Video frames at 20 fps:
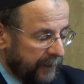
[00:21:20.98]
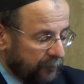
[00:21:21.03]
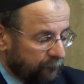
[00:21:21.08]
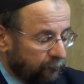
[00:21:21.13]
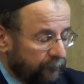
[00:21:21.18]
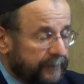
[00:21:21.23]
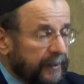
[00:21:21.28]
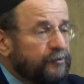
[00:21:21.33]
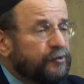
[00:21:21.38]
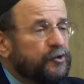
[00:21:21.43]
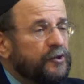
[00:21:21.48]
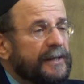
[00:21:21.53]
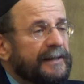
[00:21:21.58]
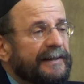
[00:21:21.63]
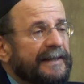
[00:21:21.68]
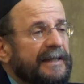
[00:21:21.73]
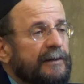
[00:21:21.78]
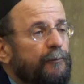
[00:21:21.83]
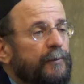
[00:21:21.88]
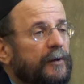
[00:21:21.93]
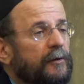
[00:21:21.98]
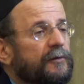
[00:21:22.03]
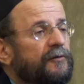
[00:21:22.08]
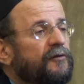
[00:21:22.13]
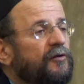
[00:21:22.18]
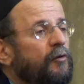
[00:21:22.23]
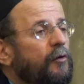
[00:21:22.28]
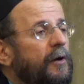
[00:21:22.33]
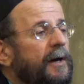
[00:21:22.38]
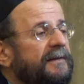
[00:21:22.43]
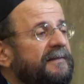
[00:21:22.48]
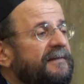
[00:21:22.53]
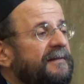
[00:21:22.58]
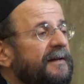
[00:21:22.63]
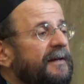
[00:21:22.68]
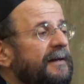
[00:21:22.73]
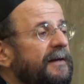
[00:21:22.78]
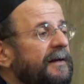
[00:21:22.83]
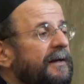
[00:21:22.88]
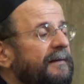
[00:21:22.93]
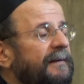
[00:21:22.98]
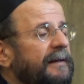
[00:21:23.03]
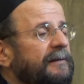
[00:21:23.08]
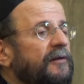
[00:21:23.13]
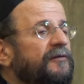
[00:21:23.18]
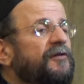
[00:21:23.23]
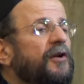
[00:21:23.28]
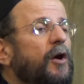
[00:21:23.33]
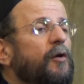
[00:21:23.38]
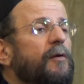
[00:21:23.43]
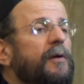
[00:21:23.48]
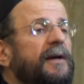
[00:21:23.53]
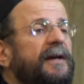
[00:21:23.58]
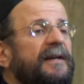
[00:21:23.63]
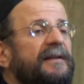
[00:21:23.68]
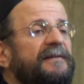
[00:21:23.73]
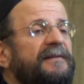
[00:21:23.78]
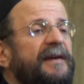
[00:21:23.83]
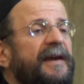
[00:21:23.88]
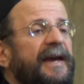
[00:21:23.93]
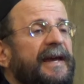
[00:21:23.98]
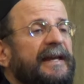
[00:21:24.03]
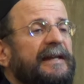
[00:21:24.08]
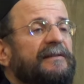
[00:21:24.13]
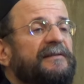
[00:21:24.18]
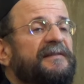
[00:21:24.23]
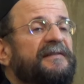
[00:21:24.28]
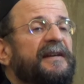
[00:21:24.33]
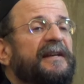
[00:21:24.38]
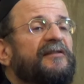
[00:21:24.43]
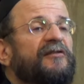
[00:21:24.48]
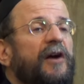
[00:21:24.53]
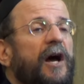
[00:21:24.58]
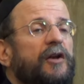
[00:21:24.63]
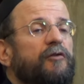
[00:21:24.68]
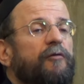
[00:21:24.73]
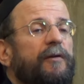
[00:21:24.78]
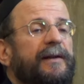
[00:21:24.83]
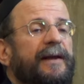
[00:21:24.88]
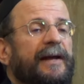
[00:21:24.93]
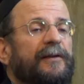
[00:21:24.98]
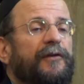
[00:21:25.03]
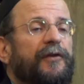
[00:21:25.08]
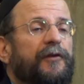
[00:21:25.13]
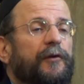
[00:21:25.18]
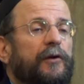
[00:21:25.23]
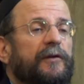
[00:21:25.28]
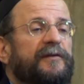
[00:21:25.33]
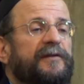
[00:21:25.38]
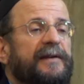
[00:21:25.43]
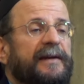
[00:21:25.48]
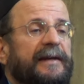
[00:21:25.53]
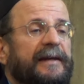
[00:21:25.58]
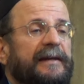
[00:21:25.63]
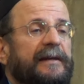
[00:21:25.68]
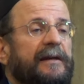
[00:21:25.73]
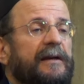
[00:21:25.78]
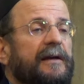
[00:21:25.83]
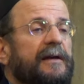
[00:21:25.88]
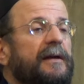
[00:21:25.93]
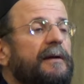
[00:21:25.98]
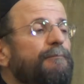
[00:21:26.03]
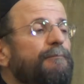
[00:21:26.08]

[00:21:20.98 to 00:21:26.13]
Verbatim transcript: Traditionally, we are taught that the Torah contains 613